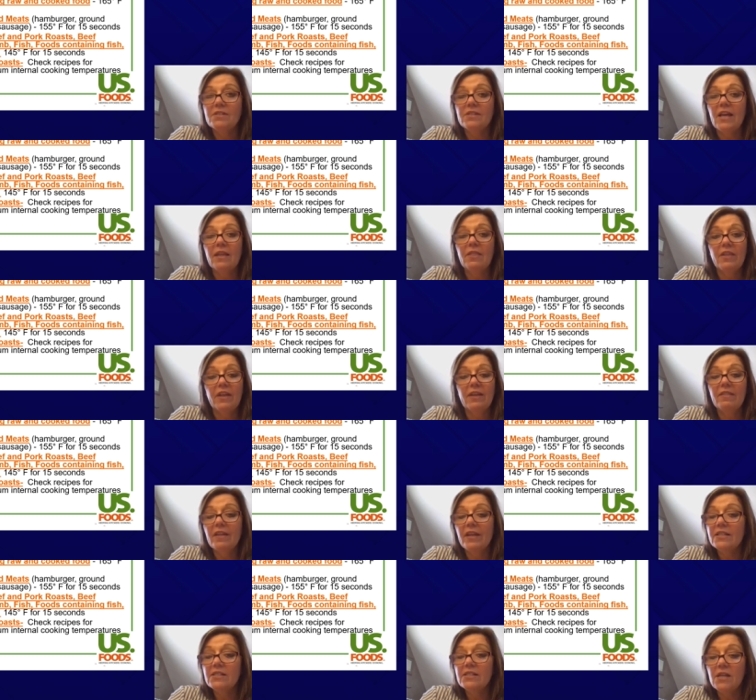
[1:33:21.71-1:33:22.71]
They think
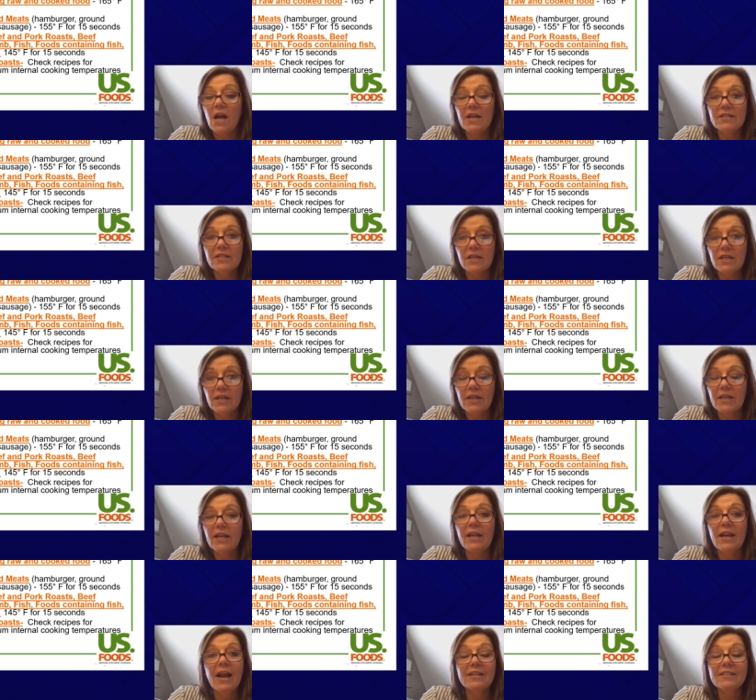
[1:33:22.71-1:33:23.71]
that it's not done,
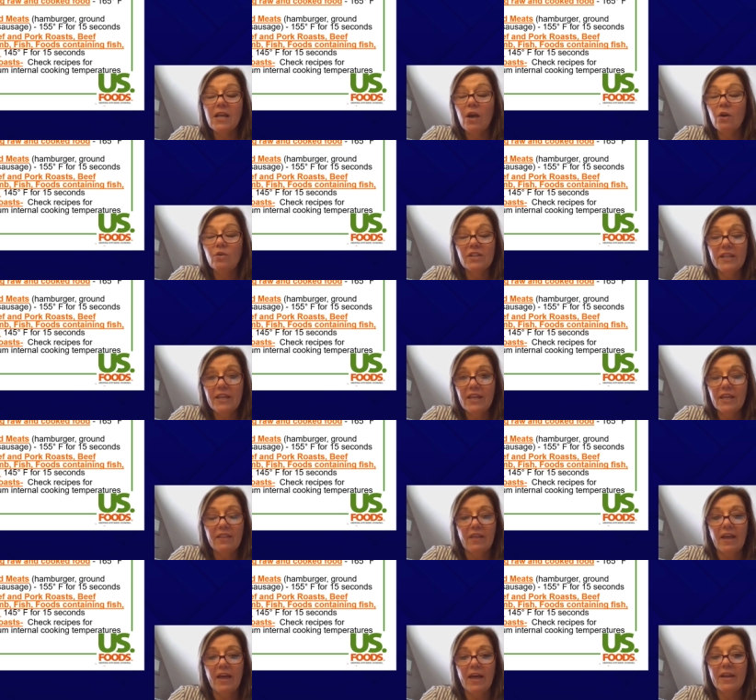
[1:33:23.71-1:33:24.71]
and I totally get
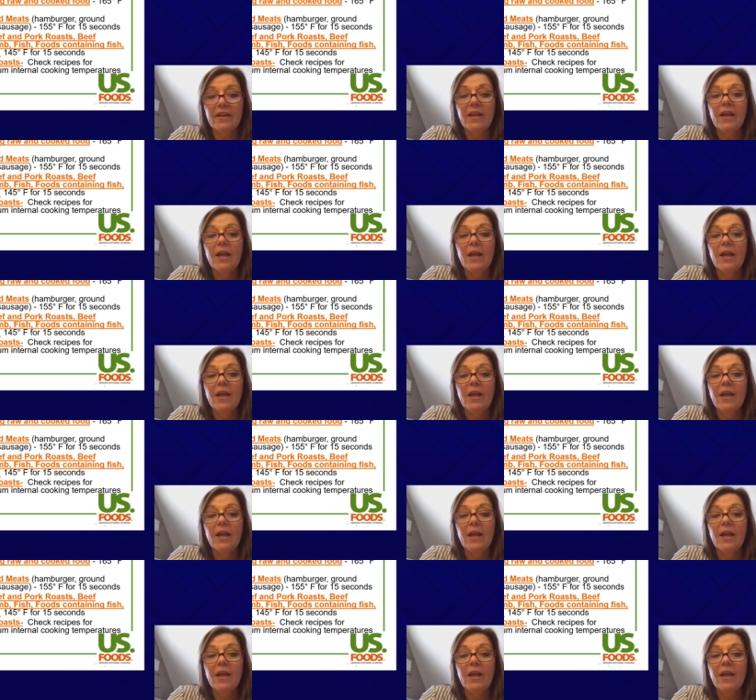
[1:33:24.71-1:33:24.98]
that.